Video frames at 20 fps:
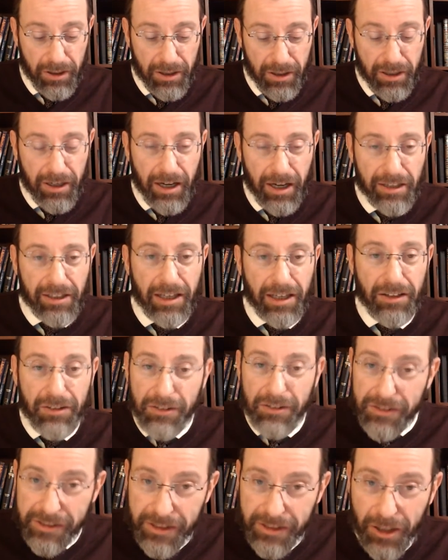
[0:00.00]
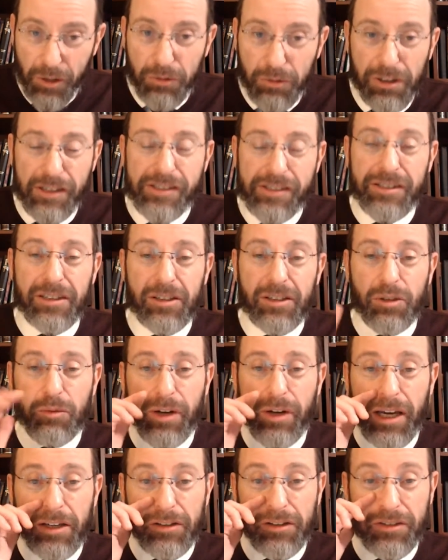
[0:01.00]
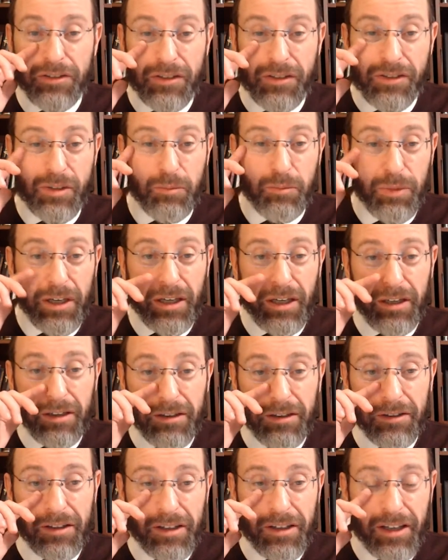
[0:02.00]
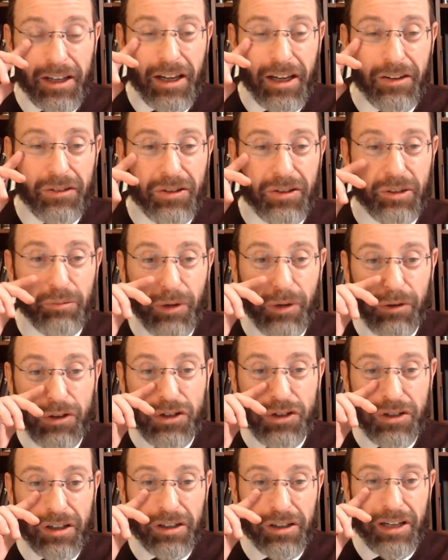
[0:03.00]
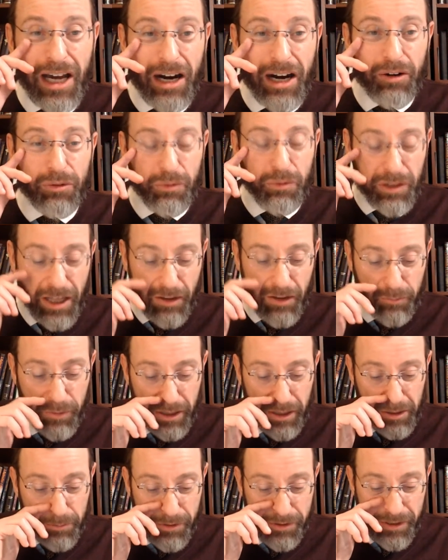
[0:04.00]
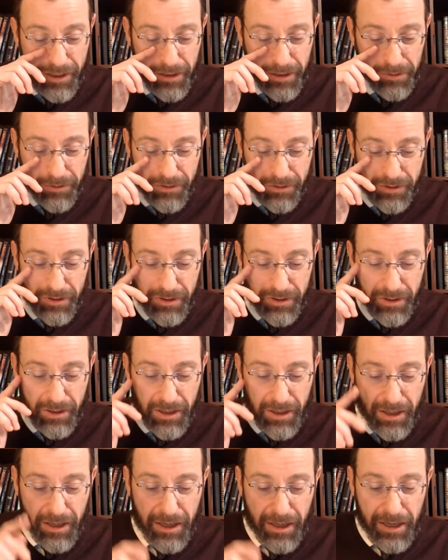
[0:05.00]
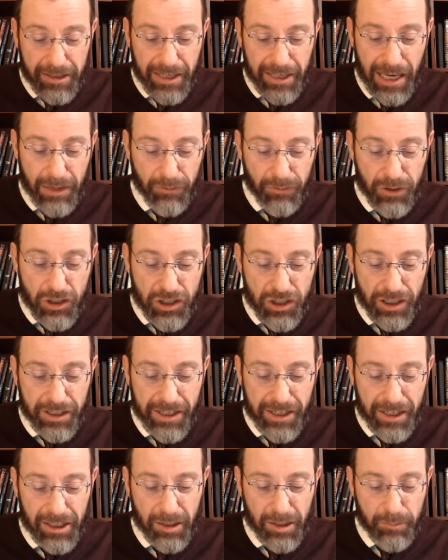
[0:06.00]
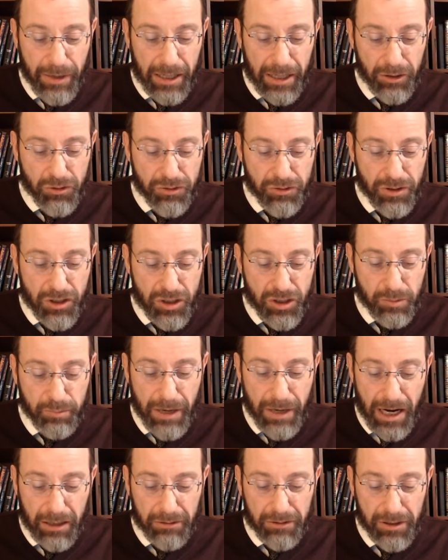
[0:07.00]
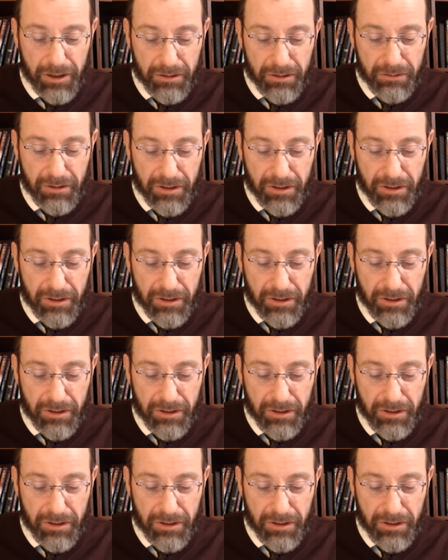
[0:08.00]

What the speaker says: And they slowly slid away and just disappeared until Moshe and Aaron were left by themselves. Kaven shagir lepaltrin shel Paro.